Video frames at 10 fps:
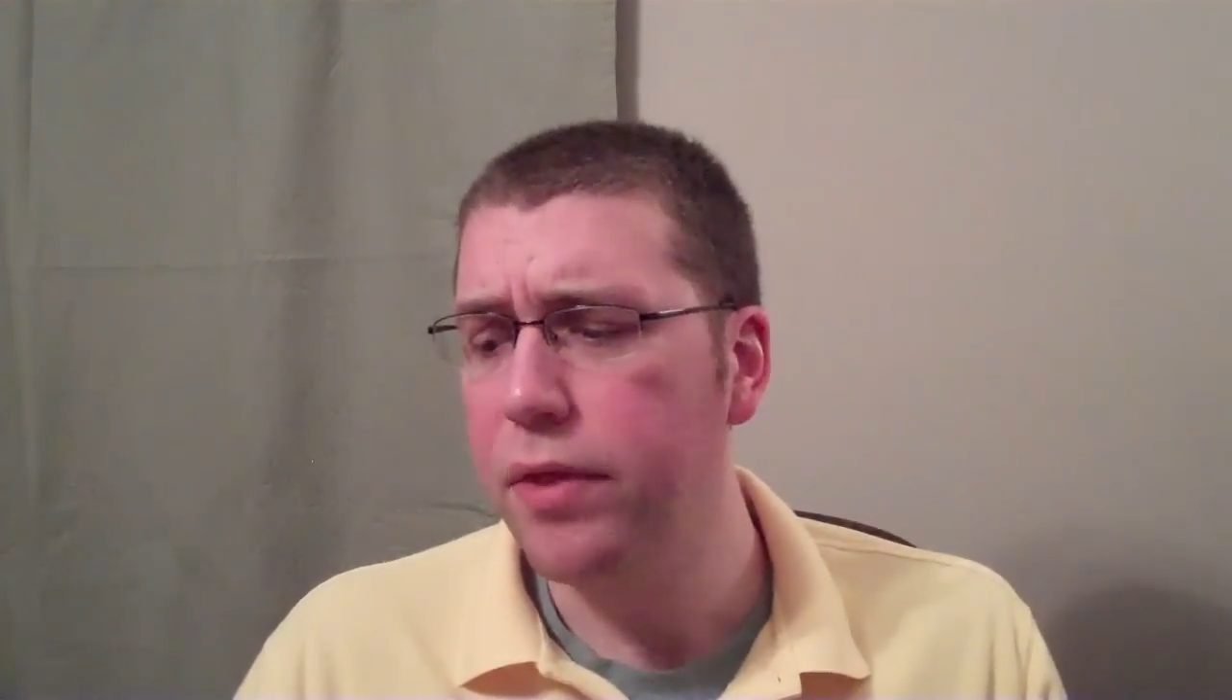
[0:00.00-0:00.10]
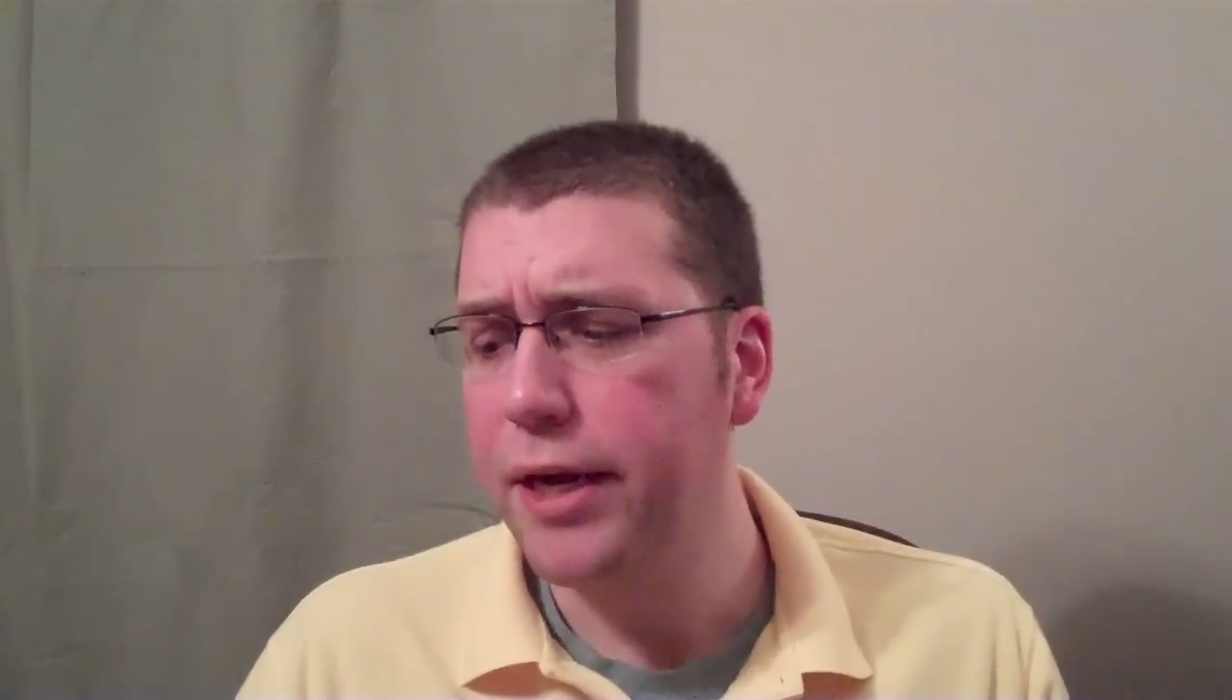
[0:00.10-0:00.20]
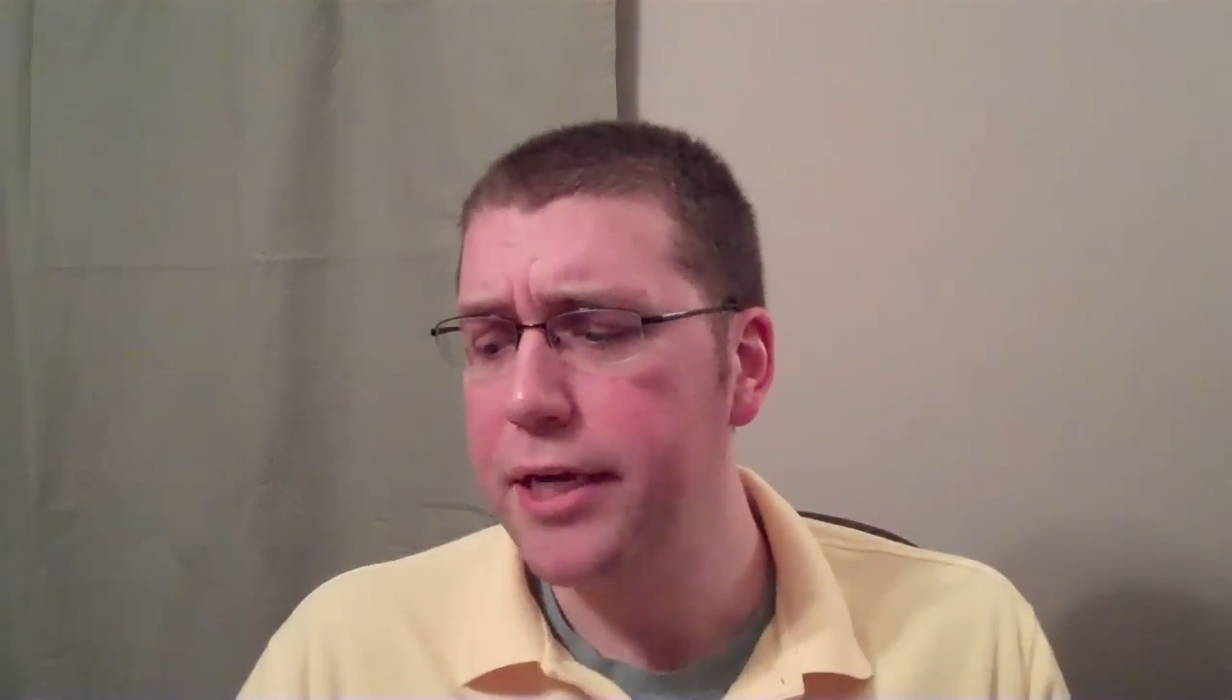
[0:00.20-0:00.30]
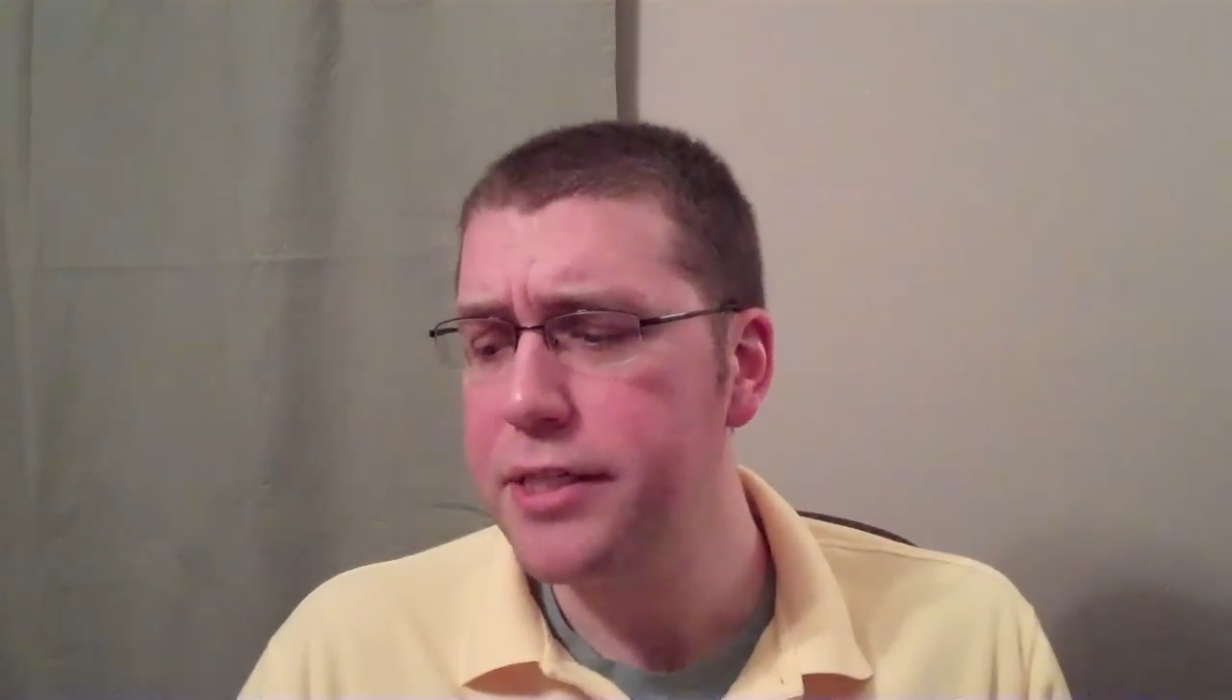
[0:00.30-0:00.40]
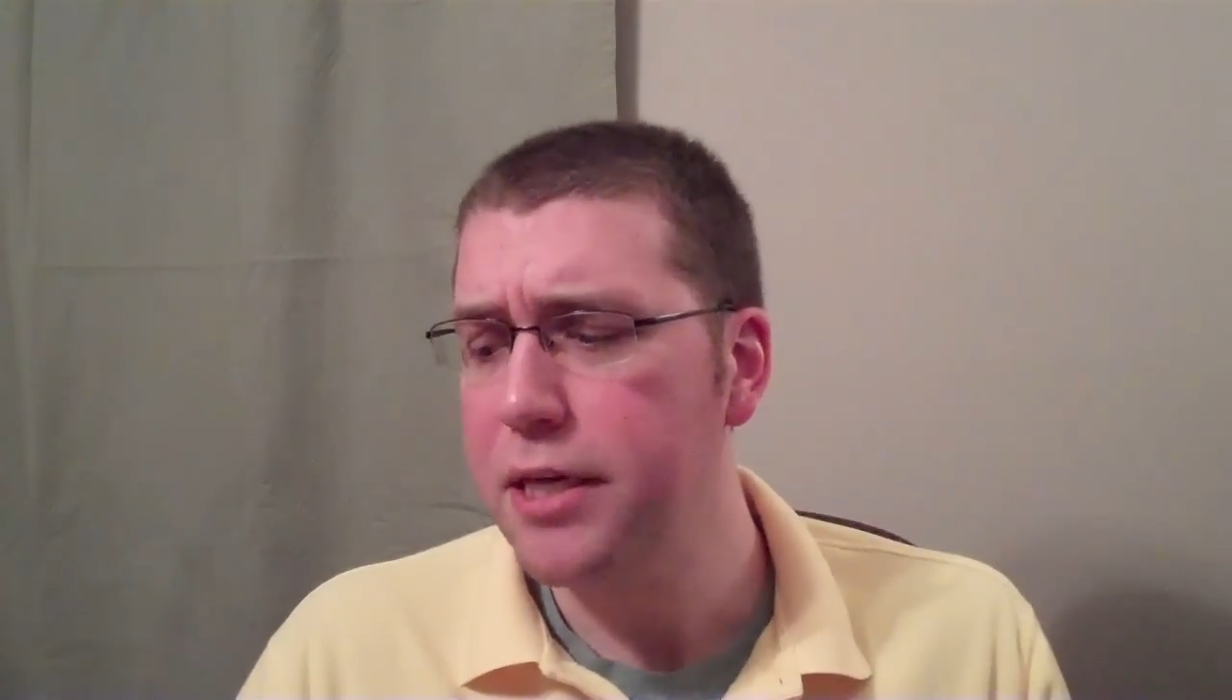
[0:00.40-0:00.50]

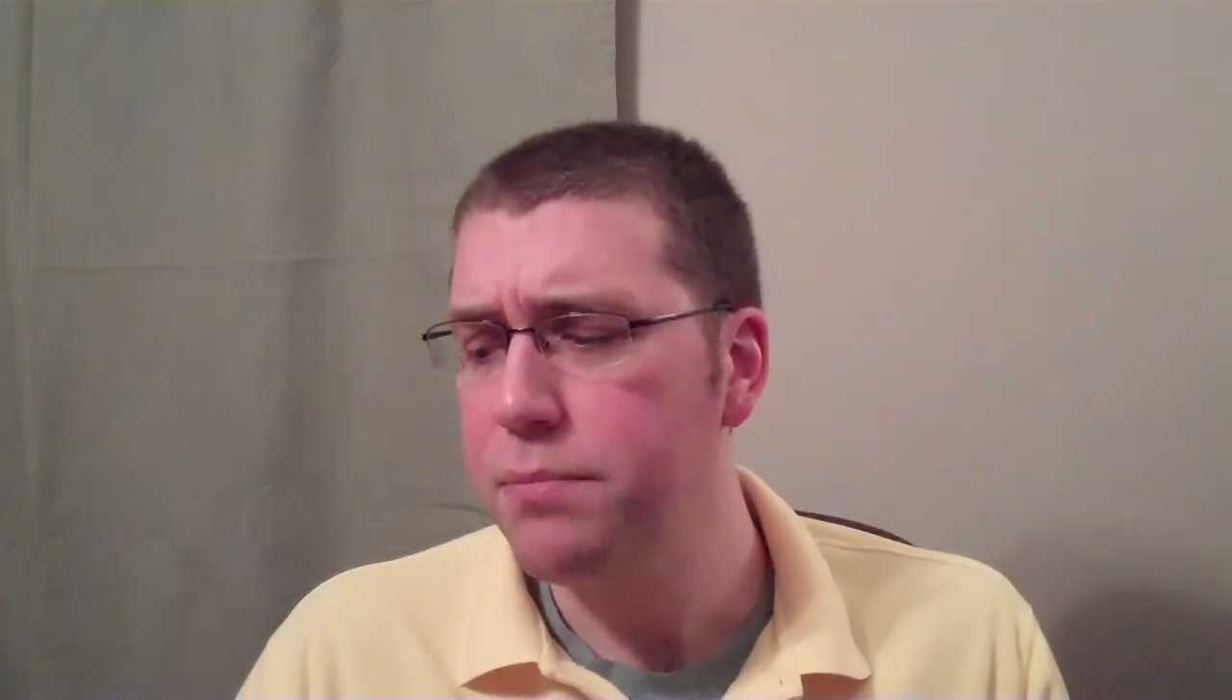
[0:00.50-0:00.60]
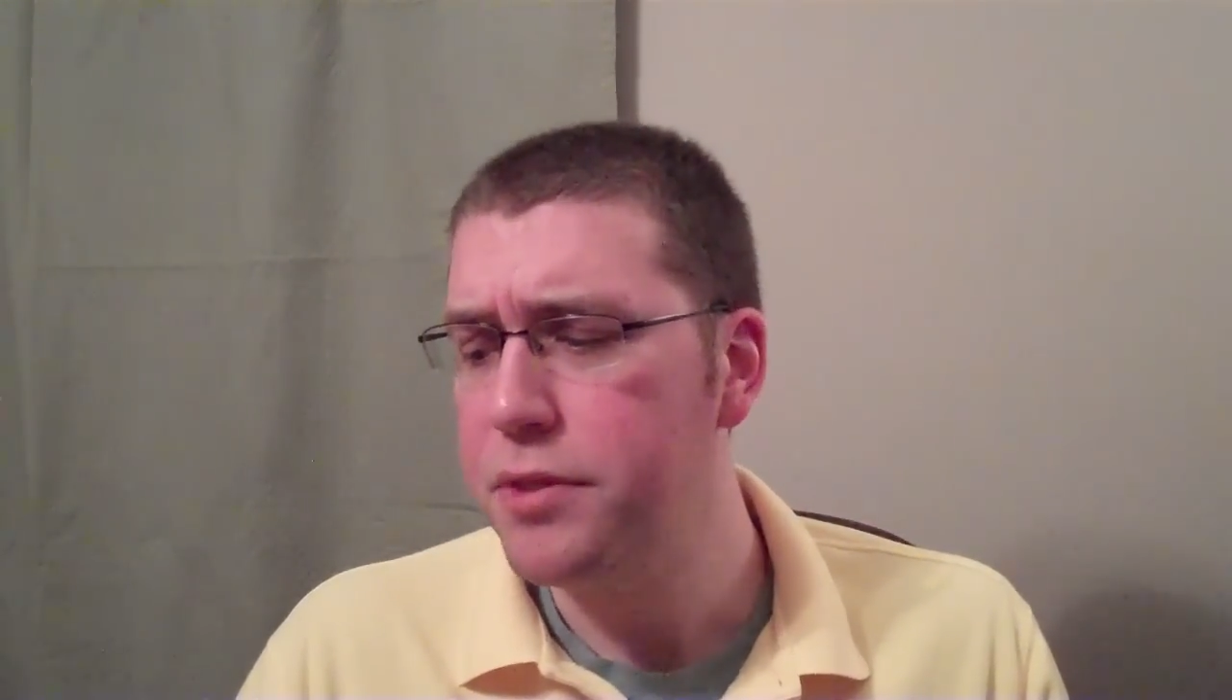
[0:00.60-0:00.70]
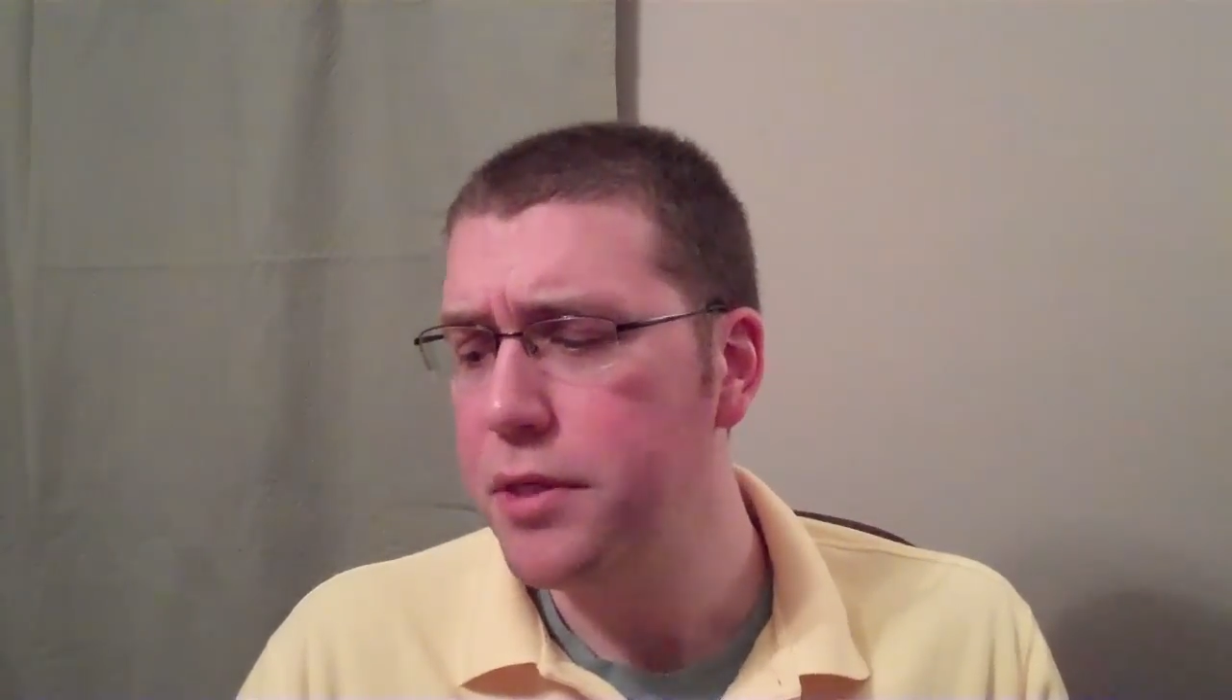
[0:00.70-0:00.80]
that he seems